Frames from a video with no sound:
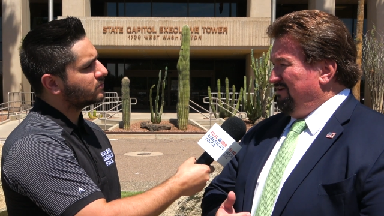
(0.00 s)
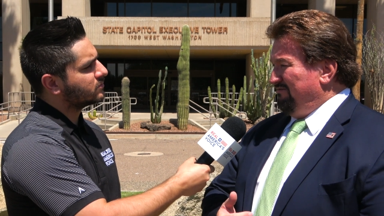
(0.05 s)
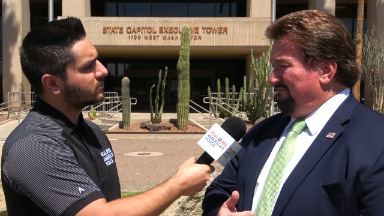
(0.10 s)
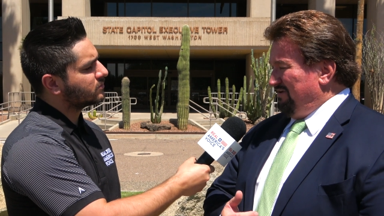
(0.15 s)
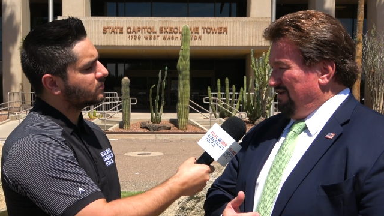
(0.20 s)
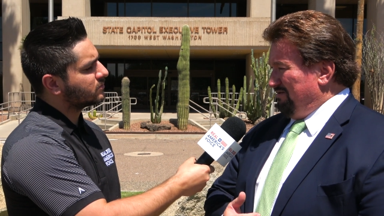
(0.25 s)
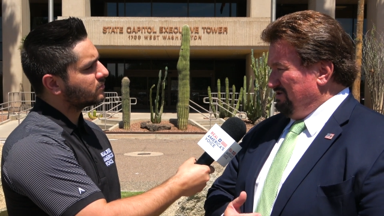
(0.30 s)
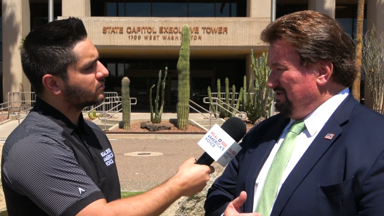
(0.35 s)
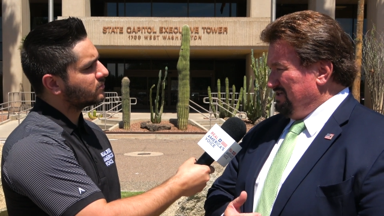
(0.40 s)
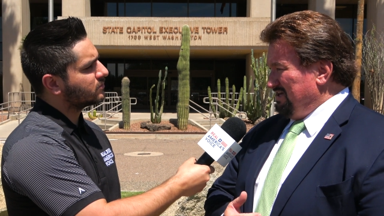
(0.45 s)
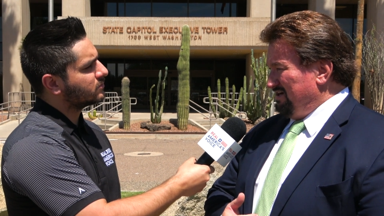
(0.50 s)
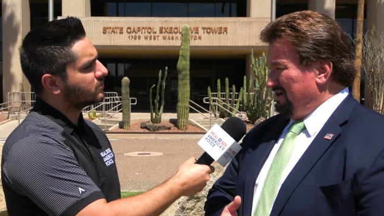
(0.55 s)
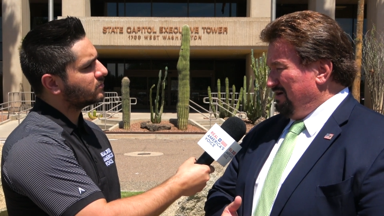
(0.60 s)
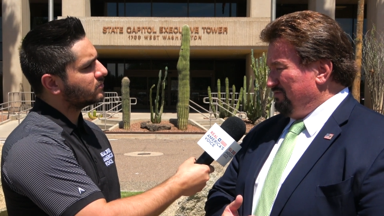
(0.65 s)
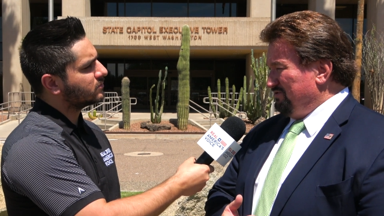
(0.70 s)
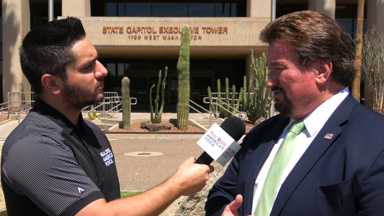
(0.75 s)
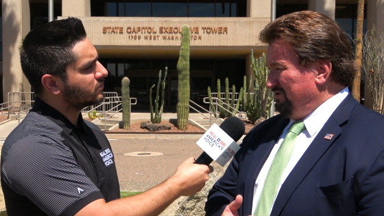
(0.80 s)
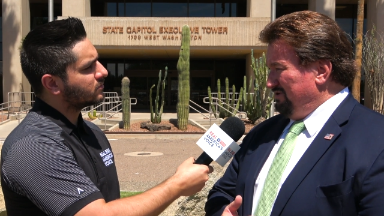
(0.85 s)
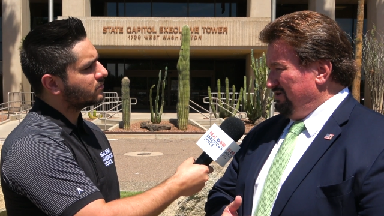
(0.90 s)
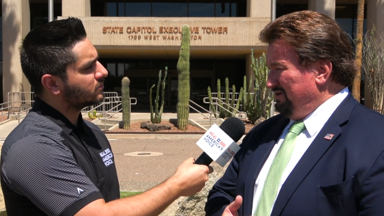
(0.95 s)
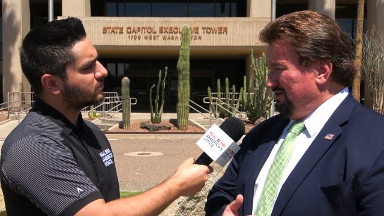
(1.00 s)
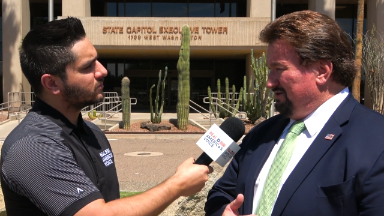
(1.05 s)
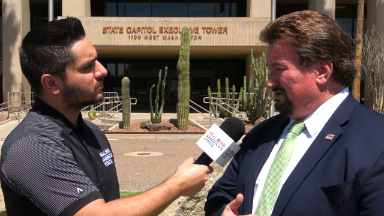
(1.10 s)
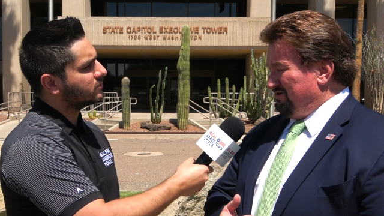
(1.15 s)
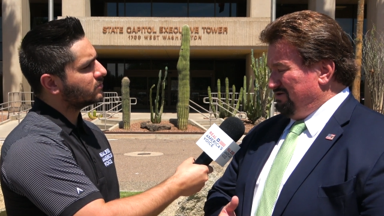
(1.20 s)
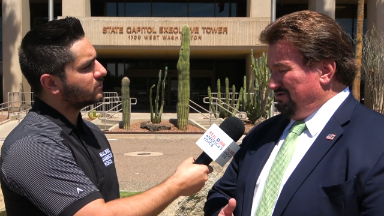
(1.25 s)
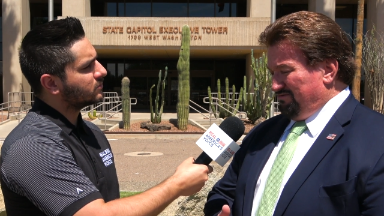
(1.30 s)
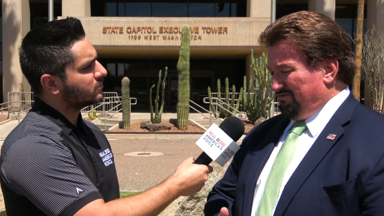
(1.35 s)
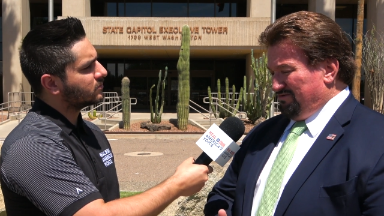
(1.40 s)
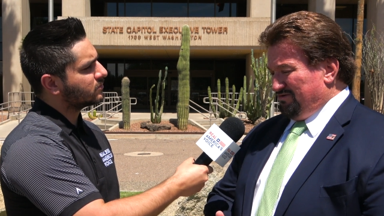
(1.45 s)
Speaker 1: Families had an opportunity
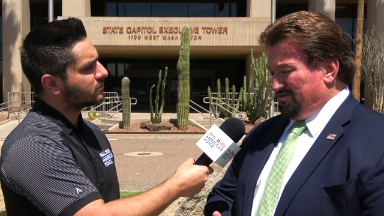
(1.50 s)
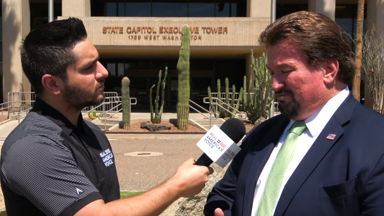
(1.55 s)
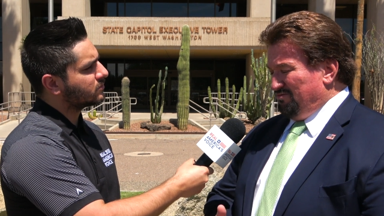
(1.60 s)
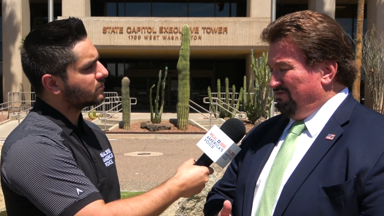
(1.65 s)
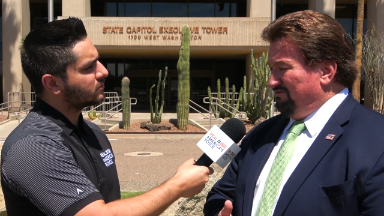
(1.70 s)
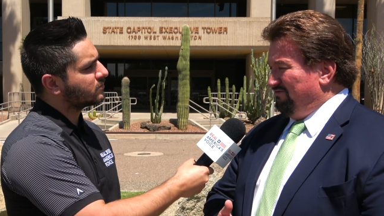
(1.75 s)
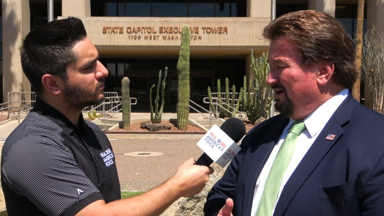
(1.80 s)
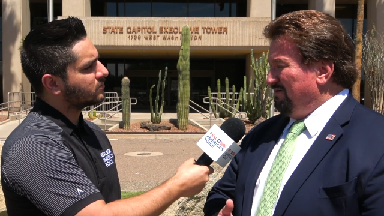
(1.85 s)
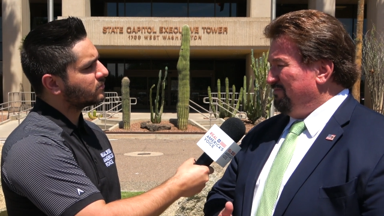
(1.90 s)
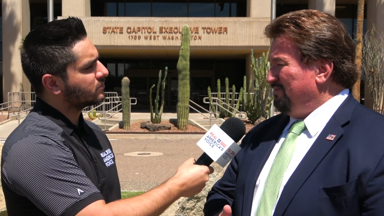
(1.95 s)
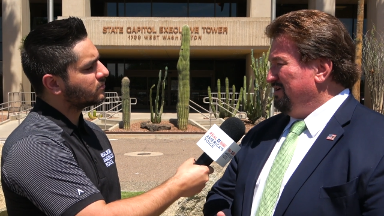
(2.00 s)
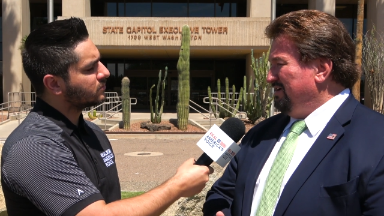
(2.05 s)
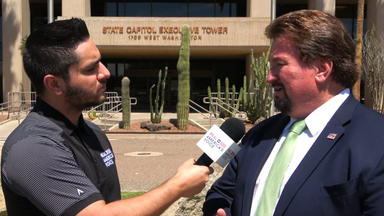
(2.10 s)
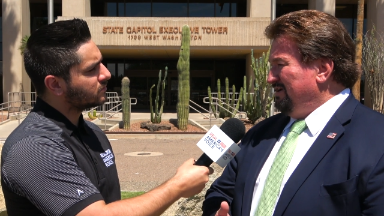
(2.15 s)
to, to move up.